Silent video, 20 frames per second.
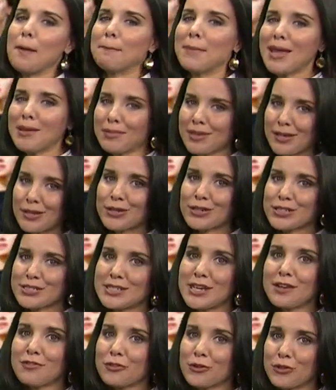maybe a good
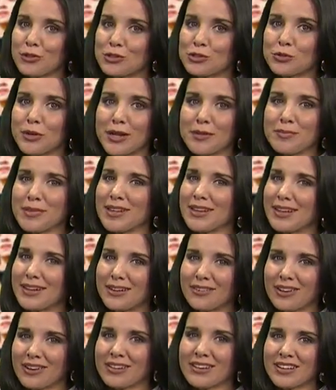day for the treadmill. I
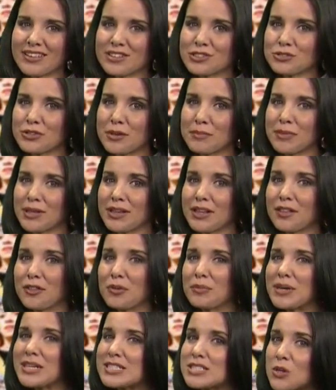know I don't like the treadmill
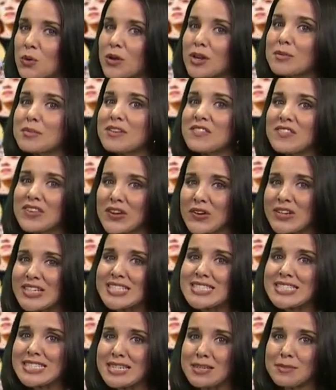either, but it's going to be very
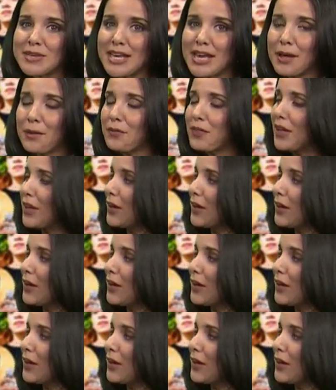steamy out